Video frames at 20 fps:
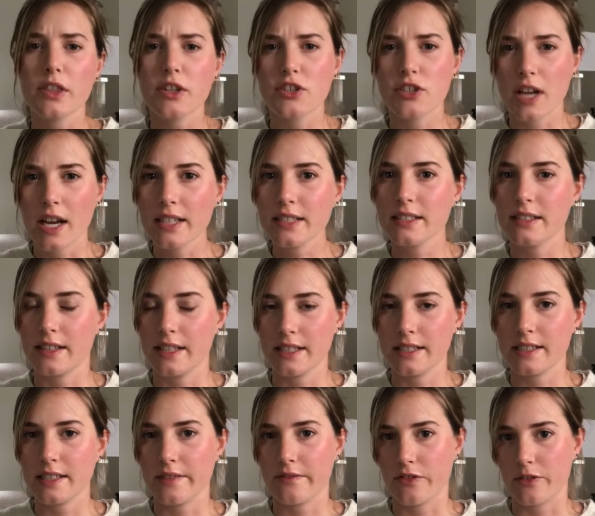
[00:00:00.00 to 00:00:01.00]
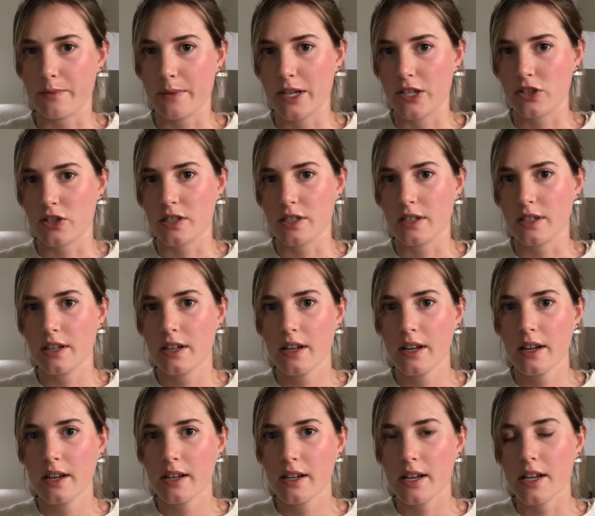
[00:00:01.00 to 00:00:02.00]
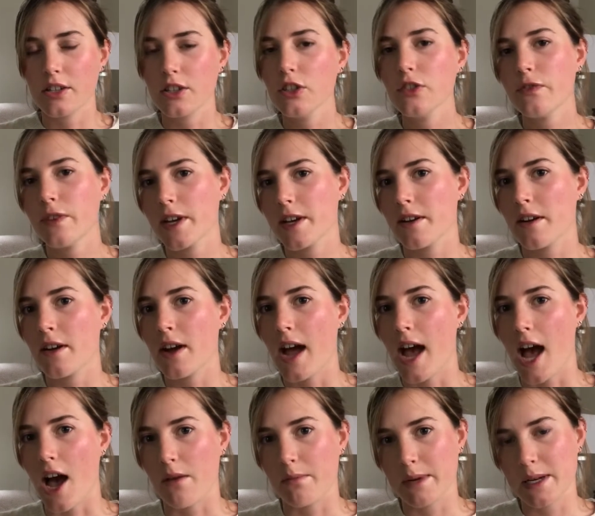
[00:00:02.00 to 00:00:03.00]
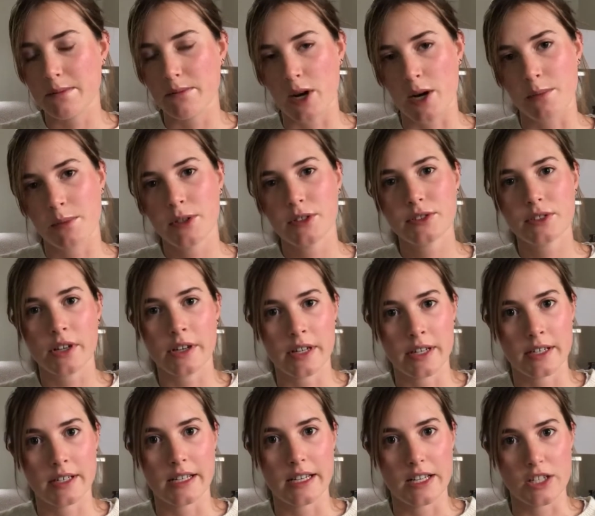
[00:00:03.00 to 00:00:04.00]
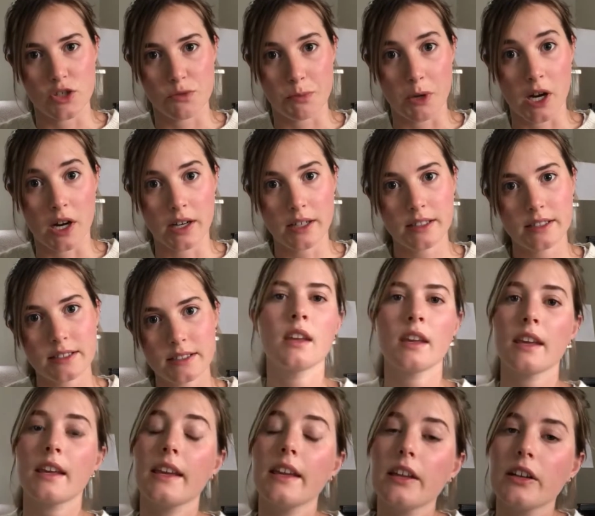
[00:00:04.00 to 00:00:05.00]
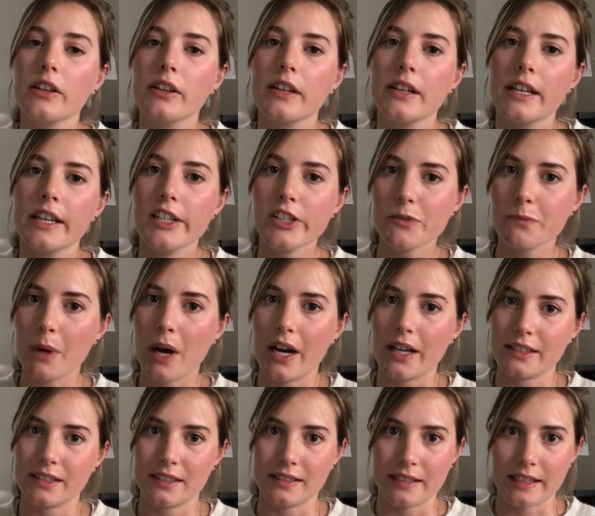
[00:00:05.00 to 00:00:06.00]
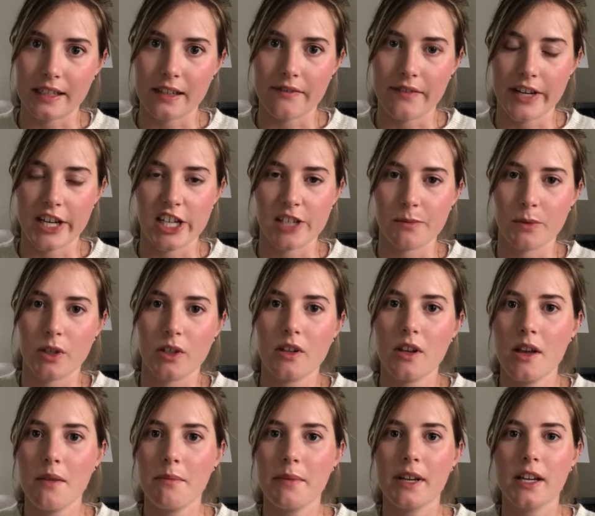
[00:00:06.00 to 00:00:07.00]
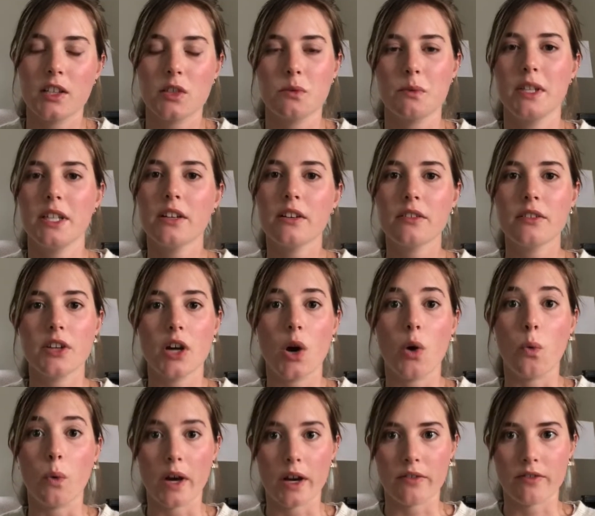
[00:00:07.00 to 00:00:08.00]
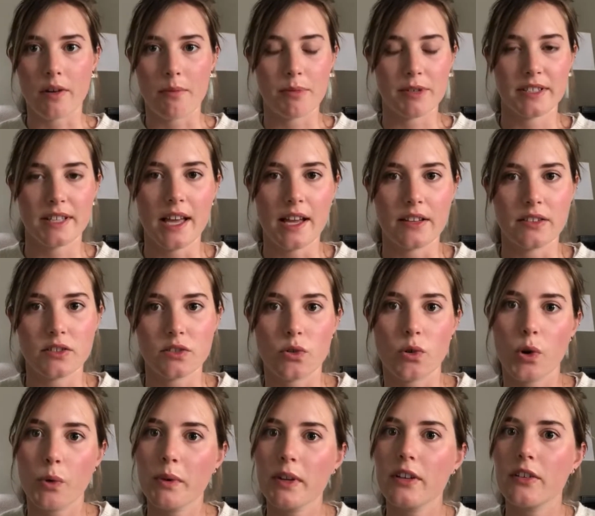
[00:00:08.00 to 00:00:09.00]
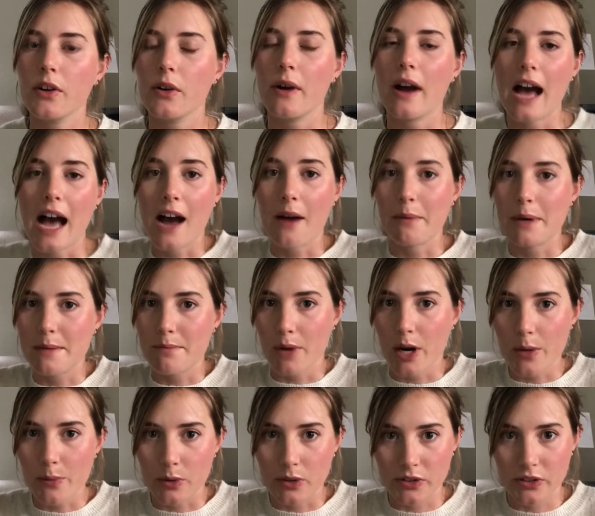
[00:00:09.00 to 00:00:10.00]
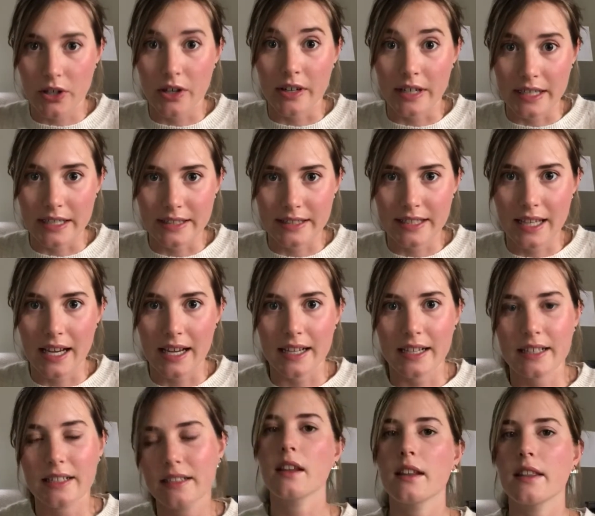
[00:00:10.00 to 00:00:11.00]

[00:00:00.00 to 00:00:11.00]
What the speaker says: just this information, can you figure out how many marbles are in each box? Here, each box is like a variable because we don't know what it represents, or we don't know how many marbles are inside.